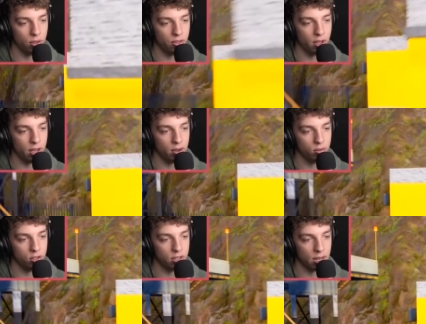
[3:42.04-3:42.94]
What the hell
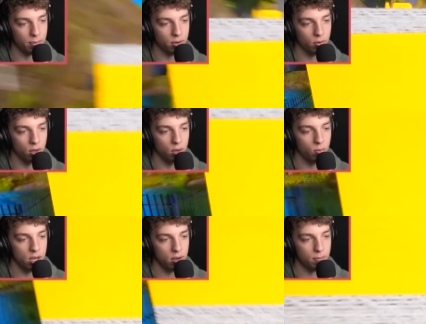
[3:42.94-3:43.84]
just happened?
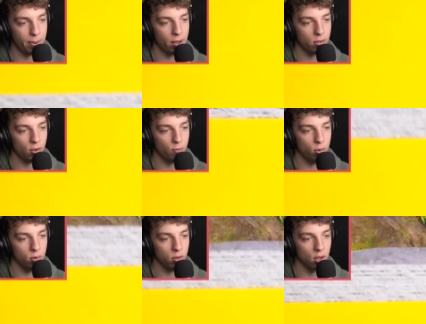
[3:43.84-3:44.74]
We can bounce off
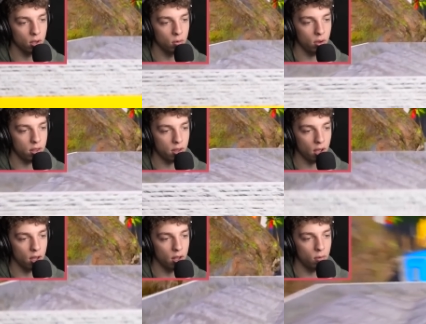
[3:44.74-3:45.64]
walls? What the?